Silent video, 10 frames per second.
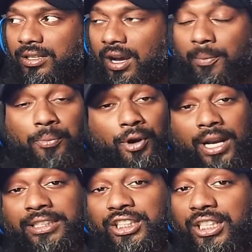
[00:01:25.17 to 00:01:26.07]

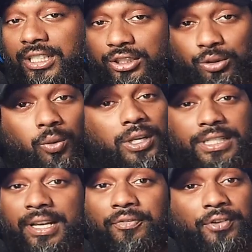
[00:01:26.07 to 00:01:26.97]
oppression to a
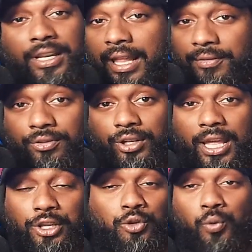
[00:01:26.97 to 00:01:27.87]
different level.
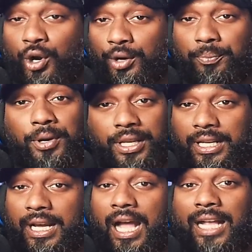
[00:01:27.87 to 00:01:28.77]
Like, you weren't put
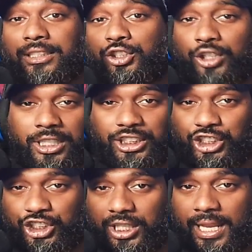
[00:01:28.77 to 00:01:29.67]
in a
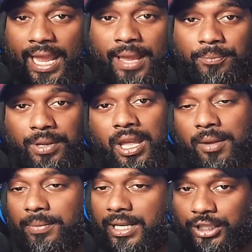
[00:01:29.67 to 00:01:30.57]
concentration camp
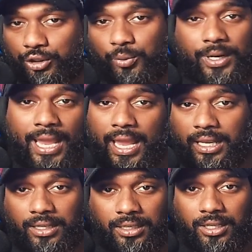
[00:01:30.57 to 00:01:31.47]
because you were
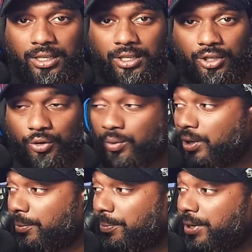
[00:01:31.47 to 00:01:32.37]
gay. You
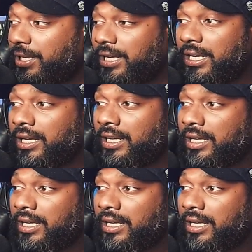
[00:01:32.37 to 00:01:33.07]
weren't put in a